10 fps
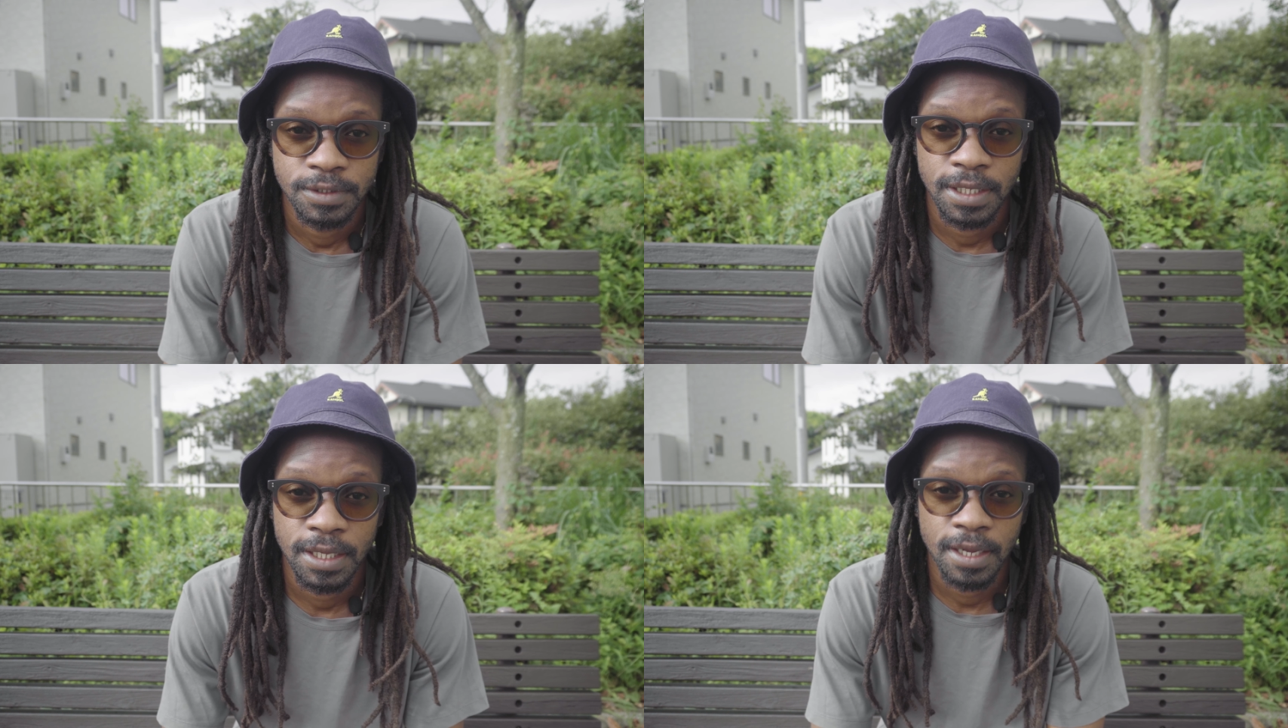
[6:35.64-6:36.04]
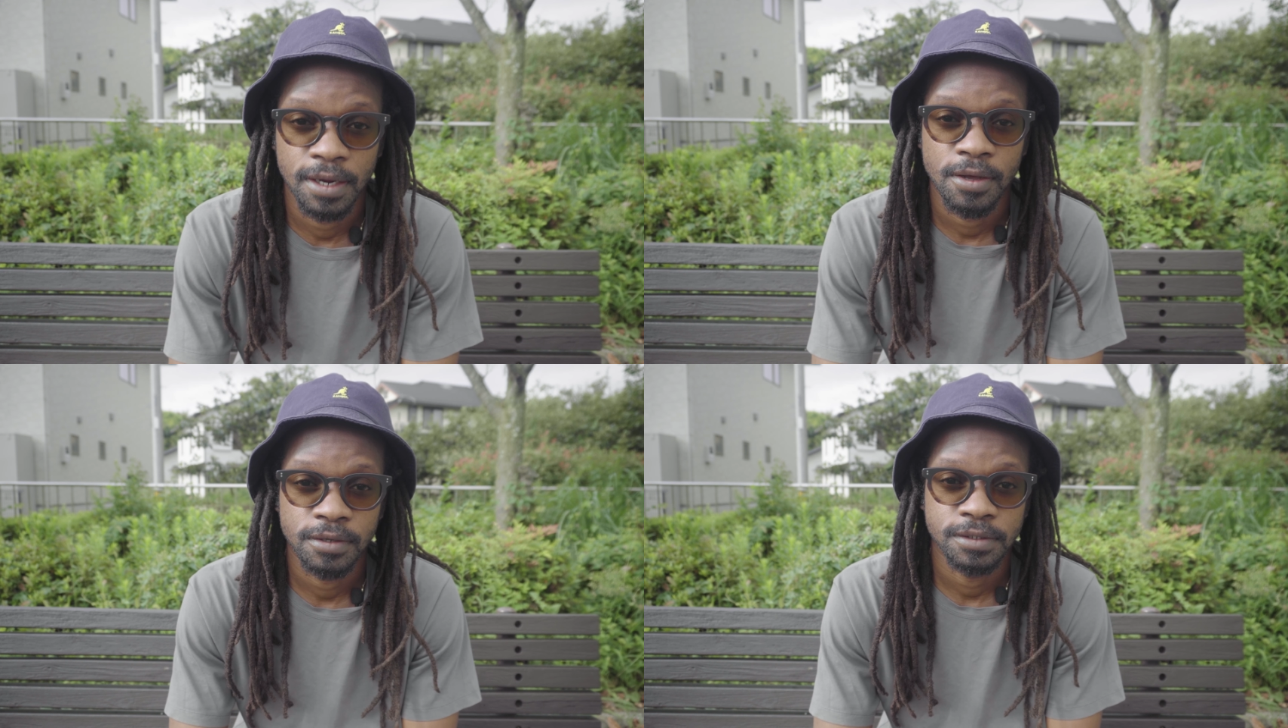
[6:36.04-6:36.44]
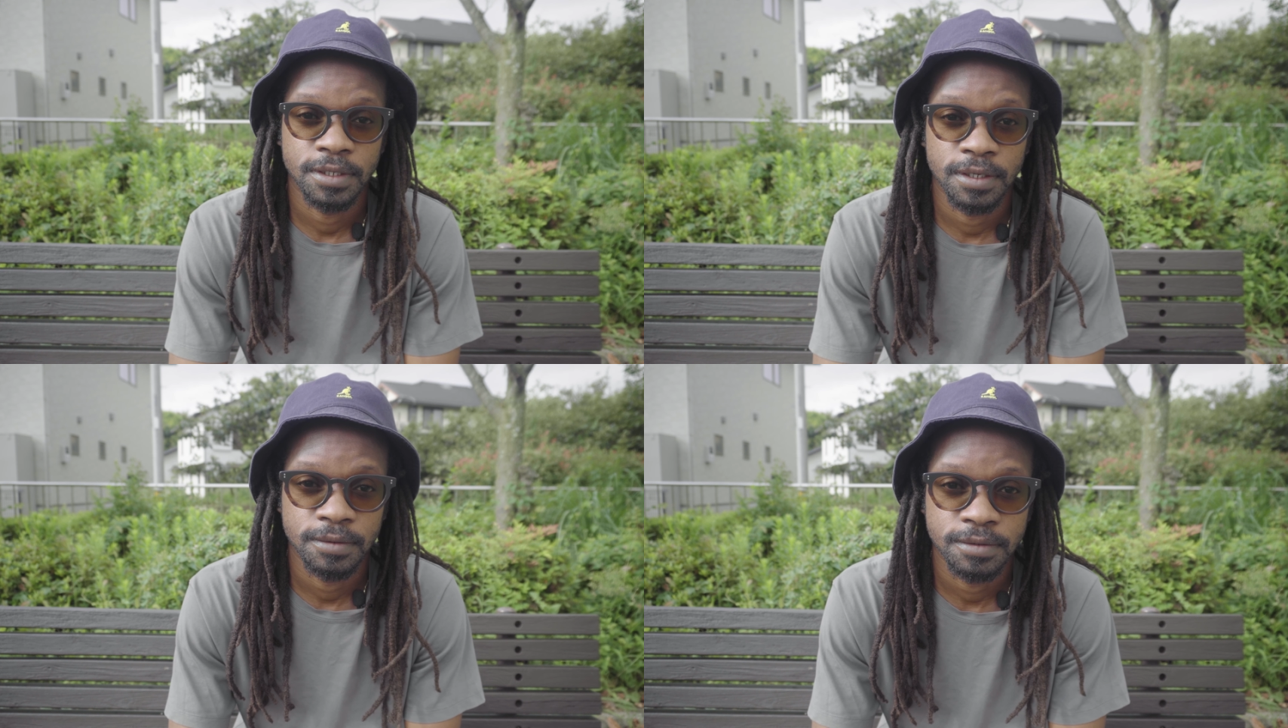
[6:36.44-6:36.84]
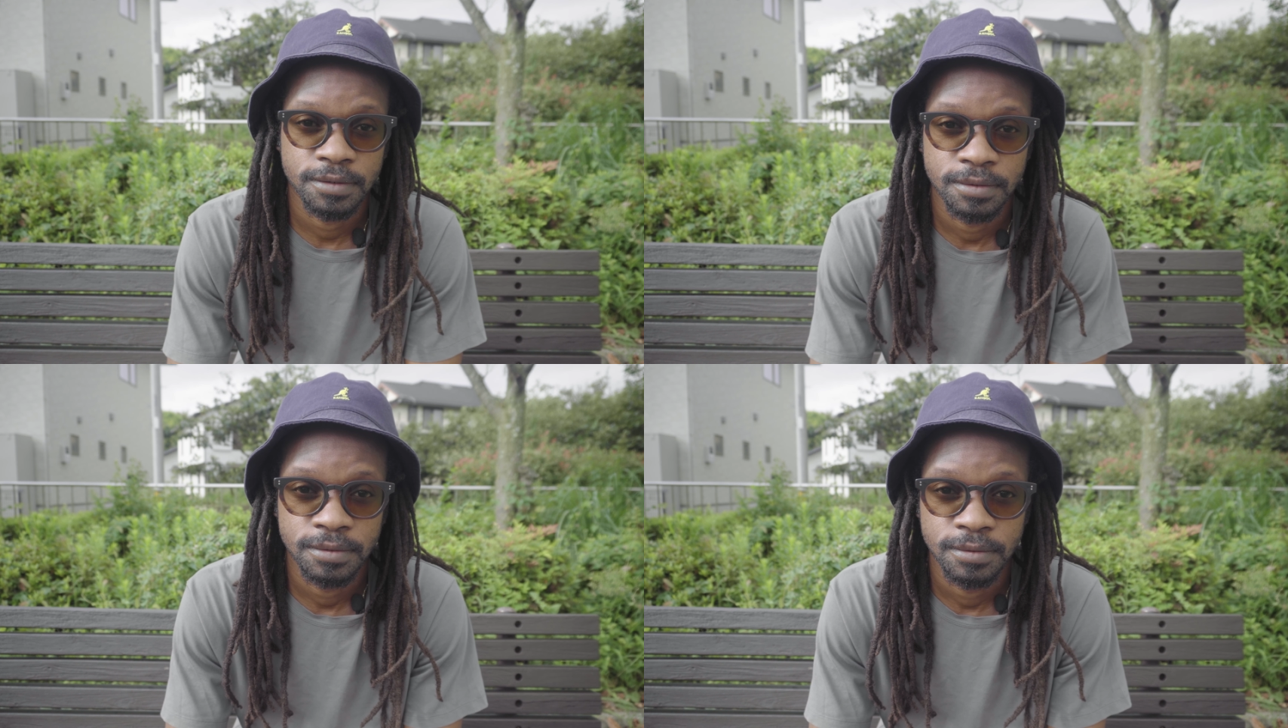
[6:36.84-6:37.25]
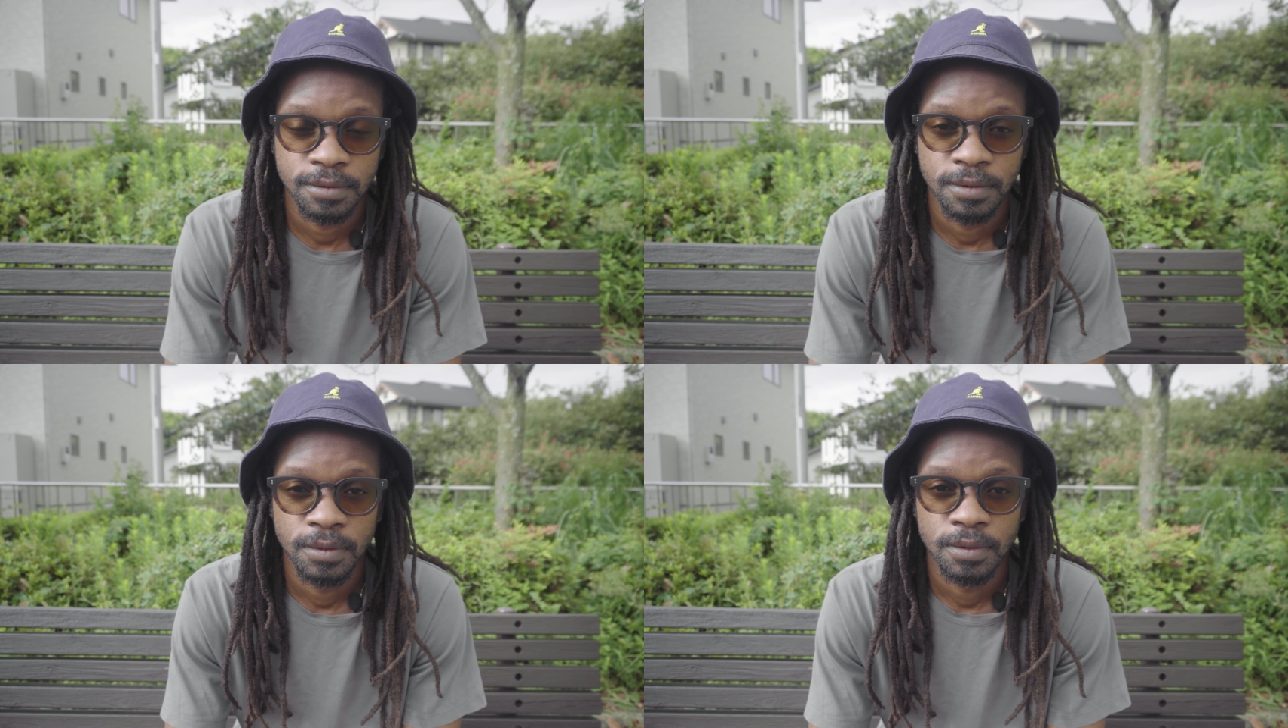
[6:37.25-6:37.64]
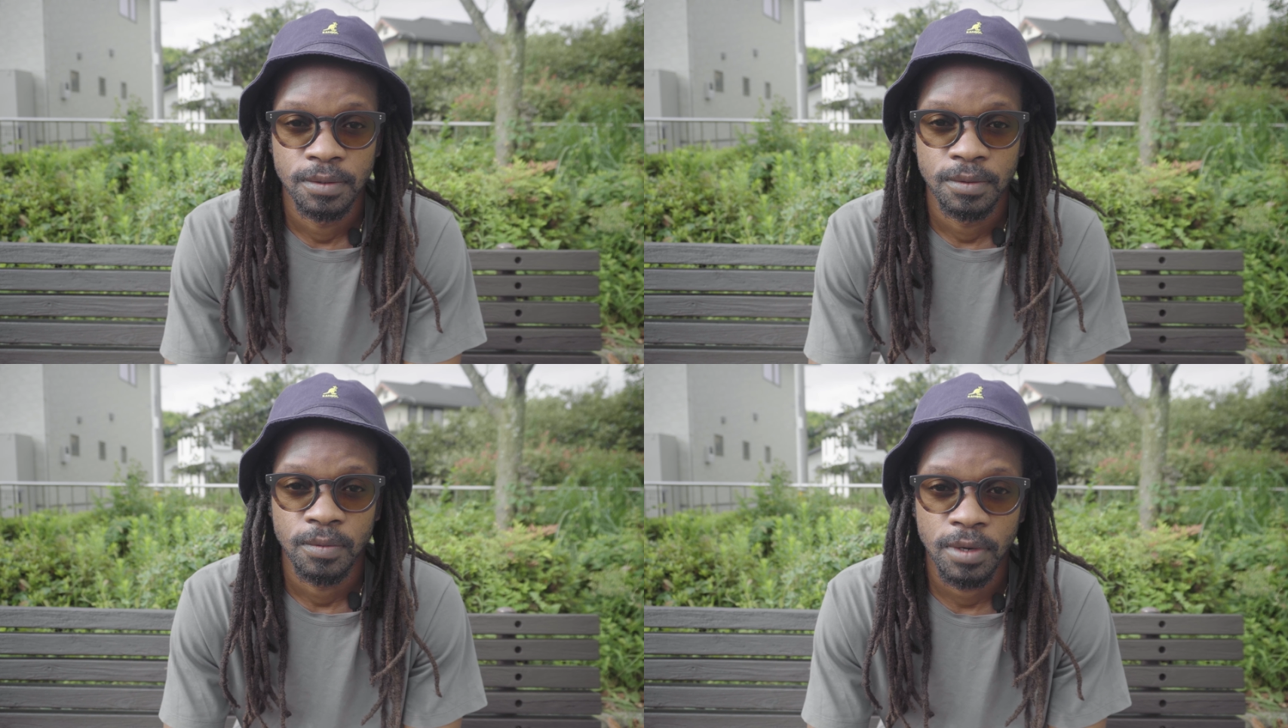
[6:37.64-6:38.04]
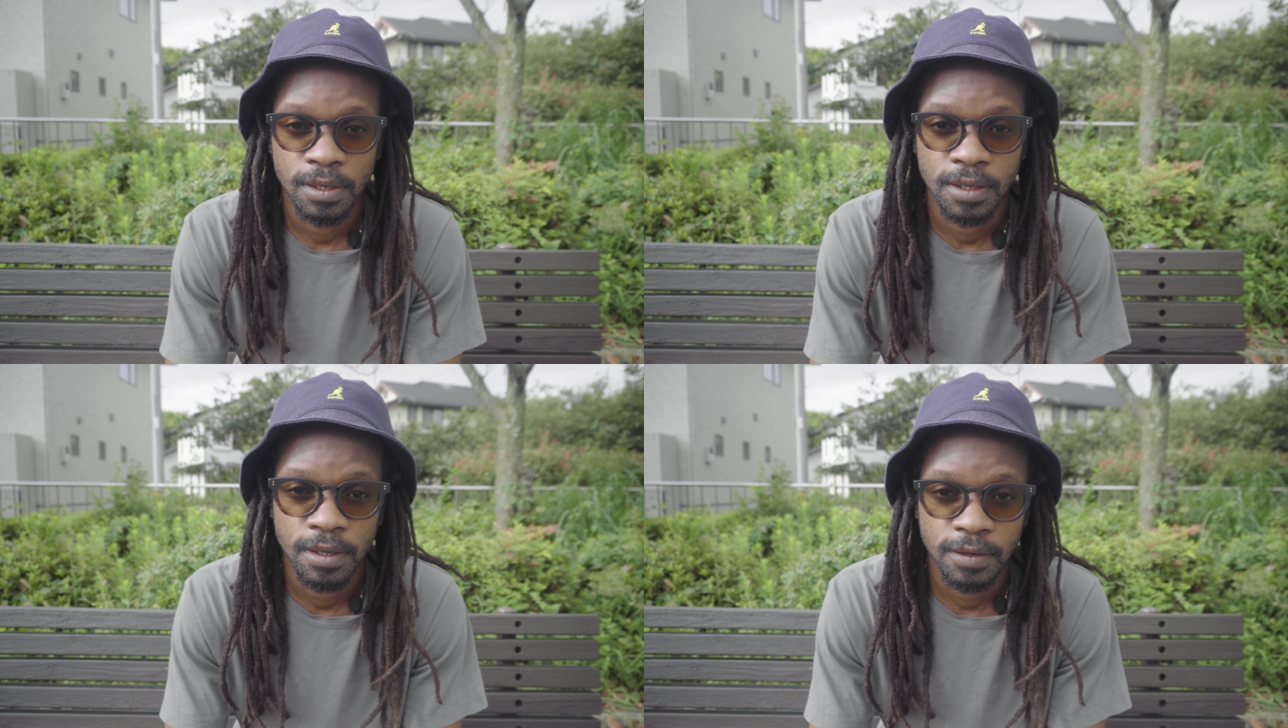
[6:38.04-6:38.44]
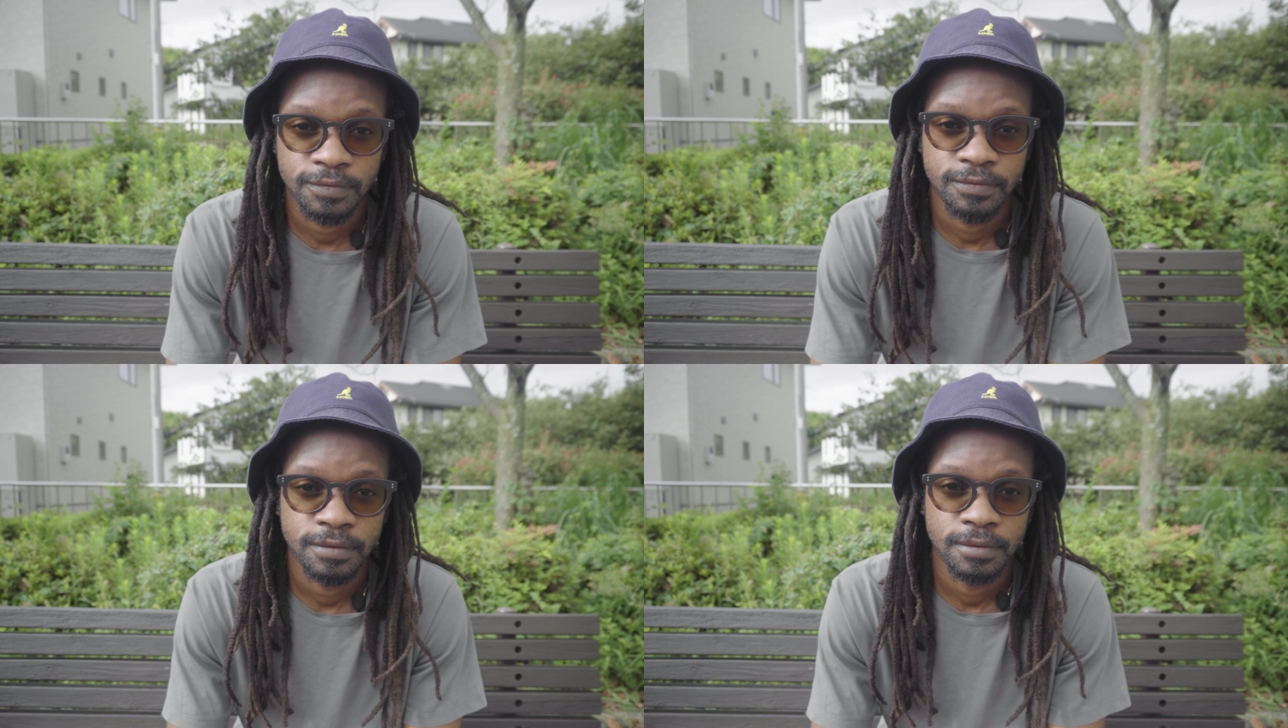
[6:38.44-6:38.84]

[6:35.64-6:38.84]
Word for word: Take care of yourselves. One love,